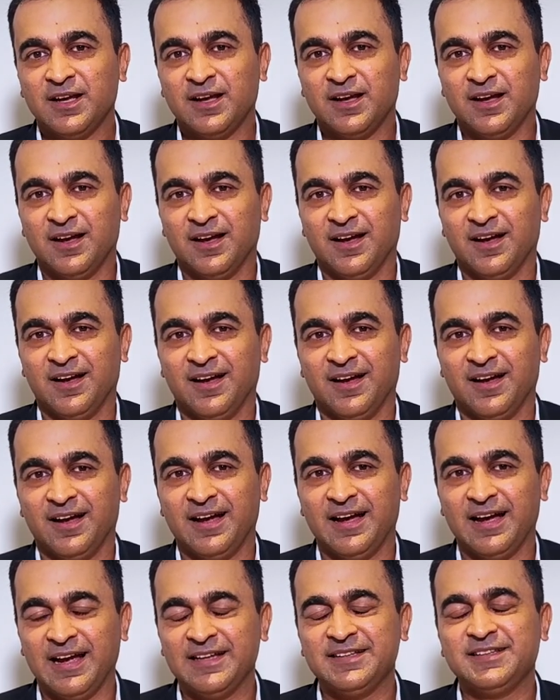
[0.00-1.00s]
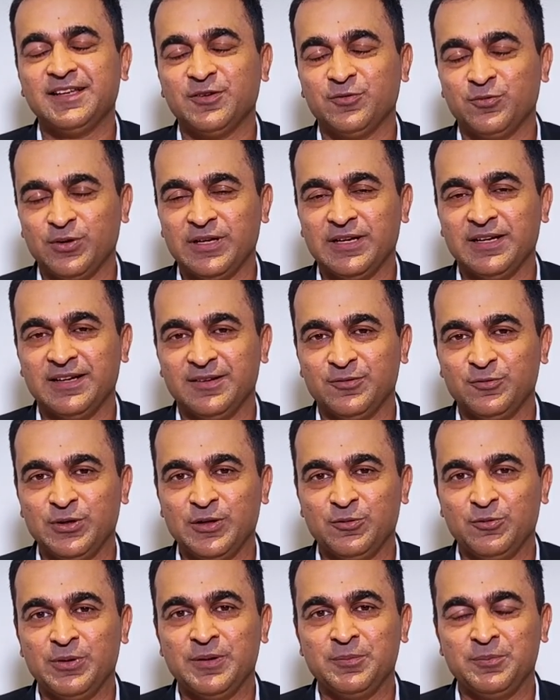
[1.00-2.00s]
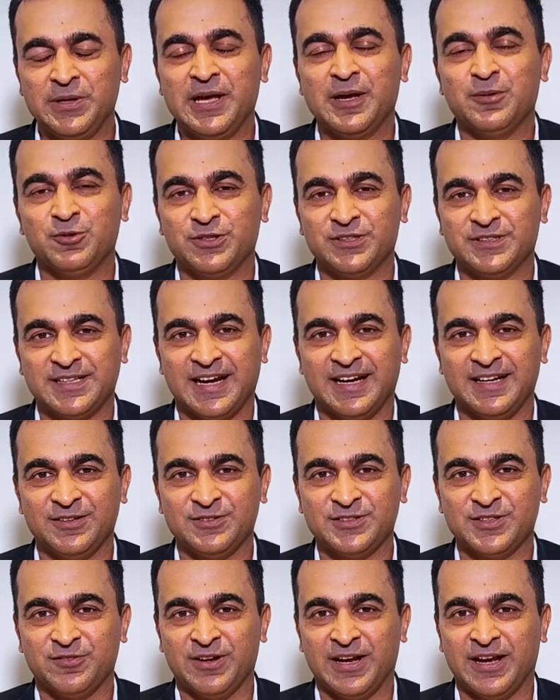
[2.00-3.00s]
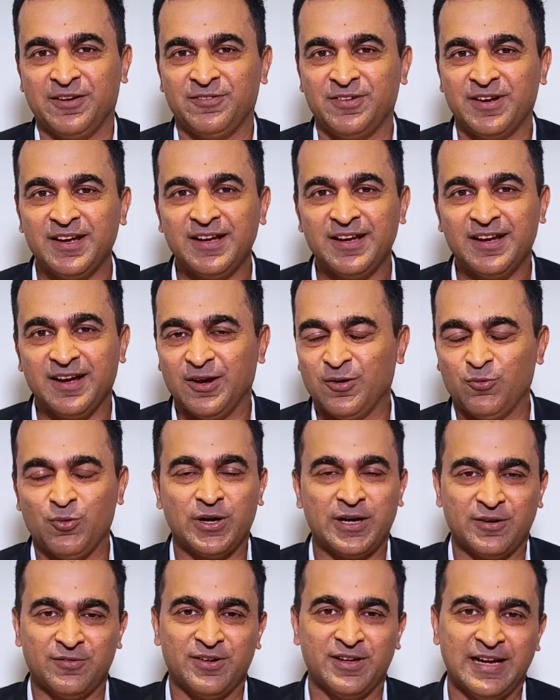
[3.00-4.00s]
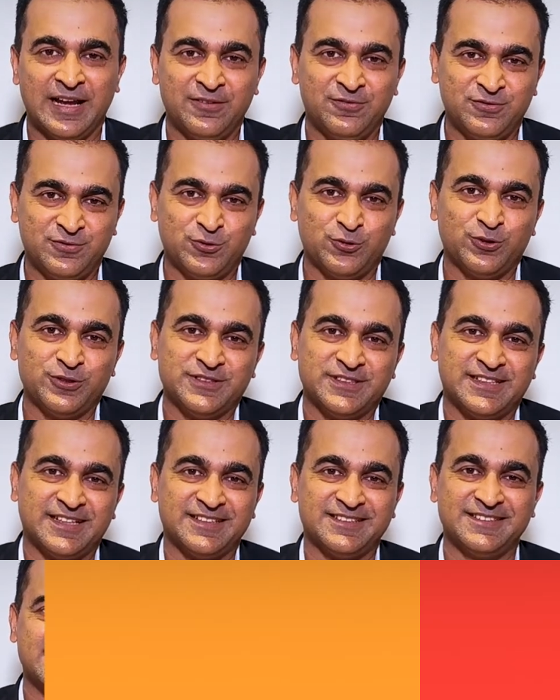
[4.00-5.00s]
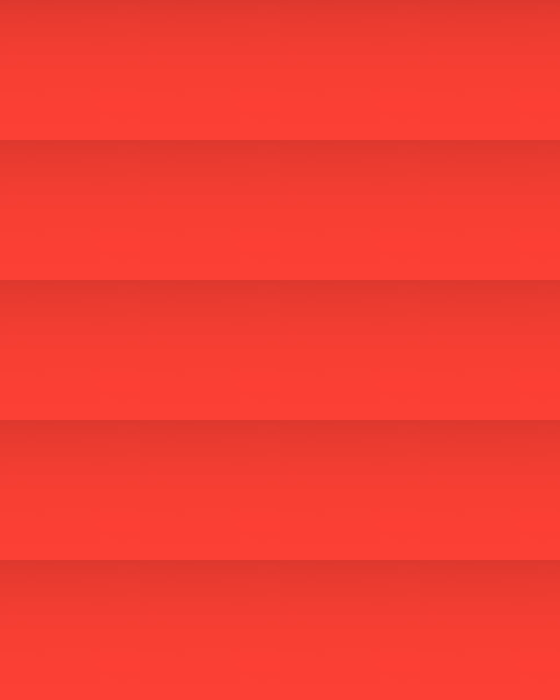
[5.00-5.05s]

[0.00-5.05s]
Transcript: I think we'll be able to kind of survive whatever life throws at us.